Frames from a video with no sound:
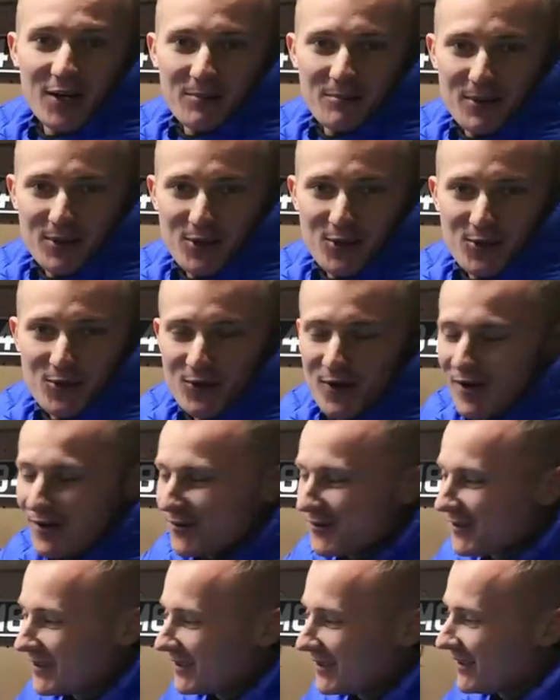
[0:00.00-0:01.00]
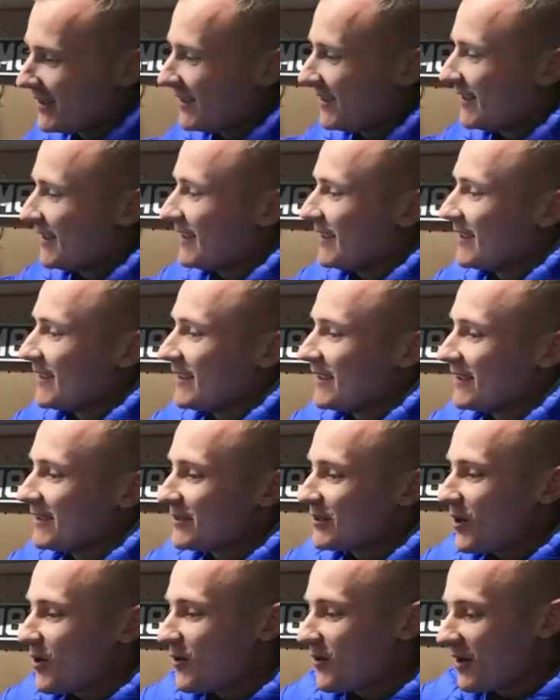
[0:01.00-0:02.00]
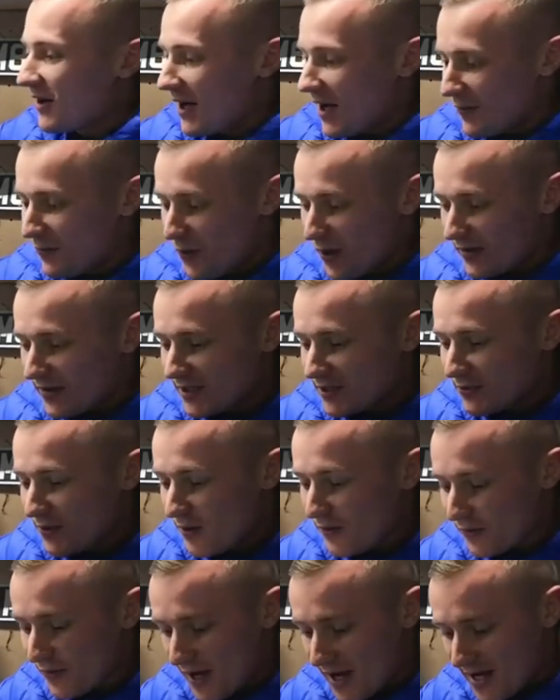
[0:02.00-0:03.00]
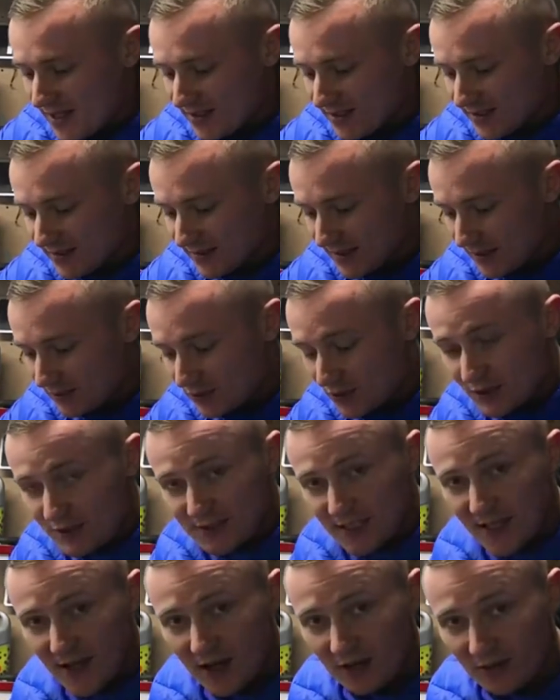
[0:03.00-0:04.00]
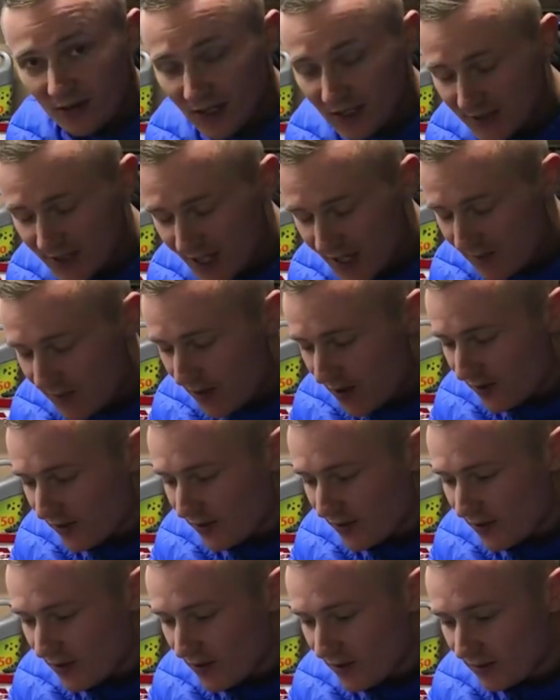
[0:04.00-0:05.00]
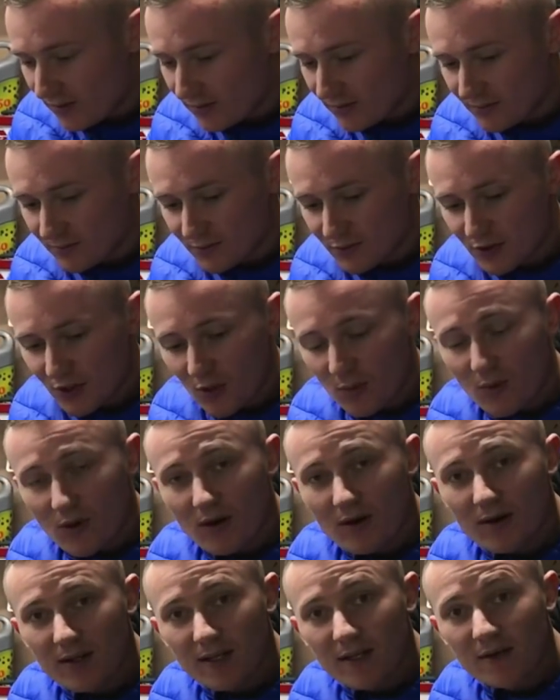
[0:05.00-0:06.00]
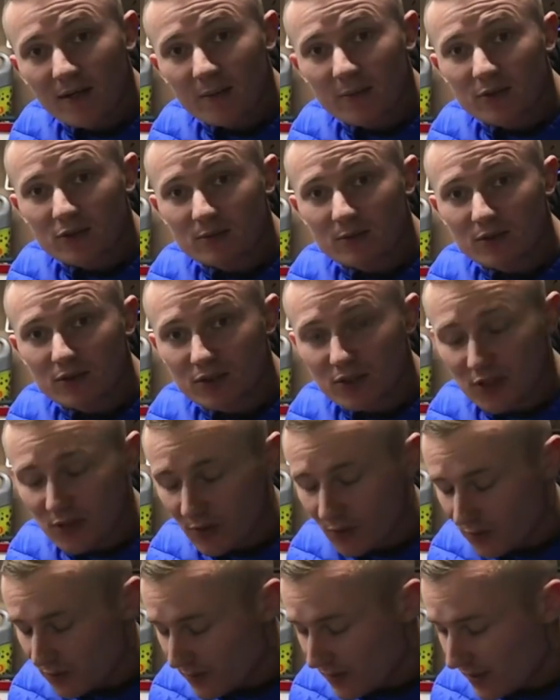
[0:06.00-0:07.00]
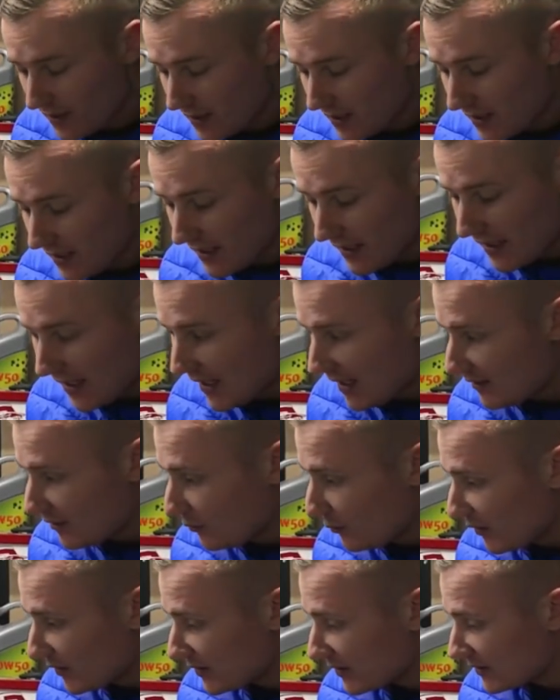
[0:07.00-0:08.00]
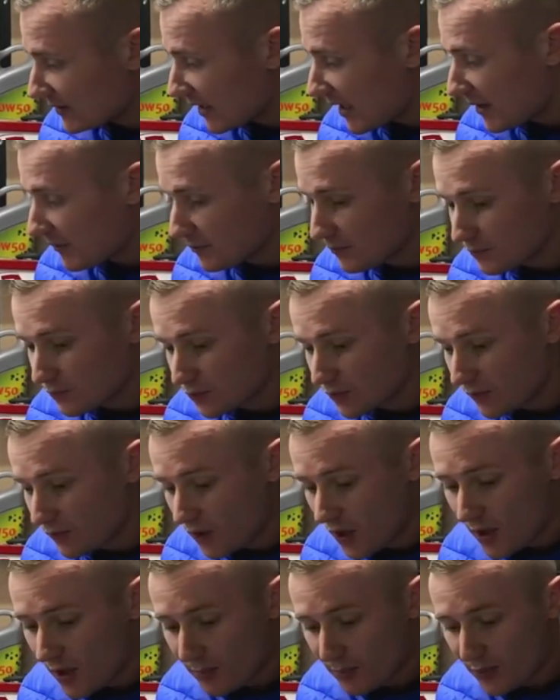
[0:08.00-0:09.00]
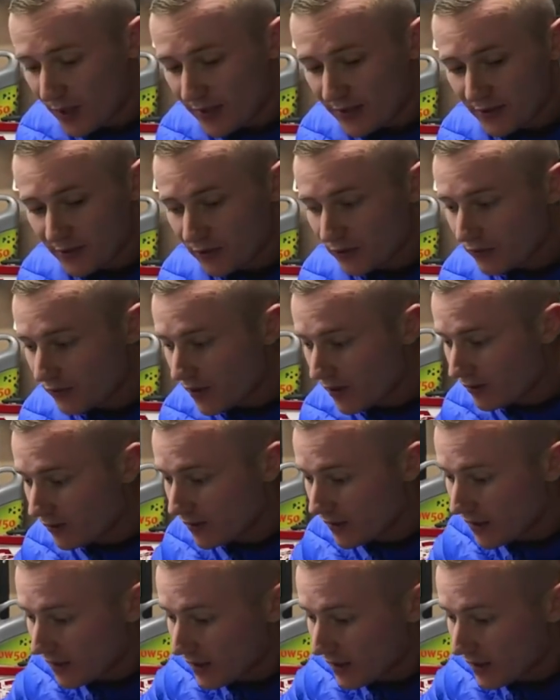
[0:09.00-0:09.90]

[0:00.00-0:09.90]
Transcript: My new grill. So I've wanted this grill for ages. I was going to stick it on last year, but I thought, do you know what? It'll give me something to do in the winter time. So I've got a brand new grill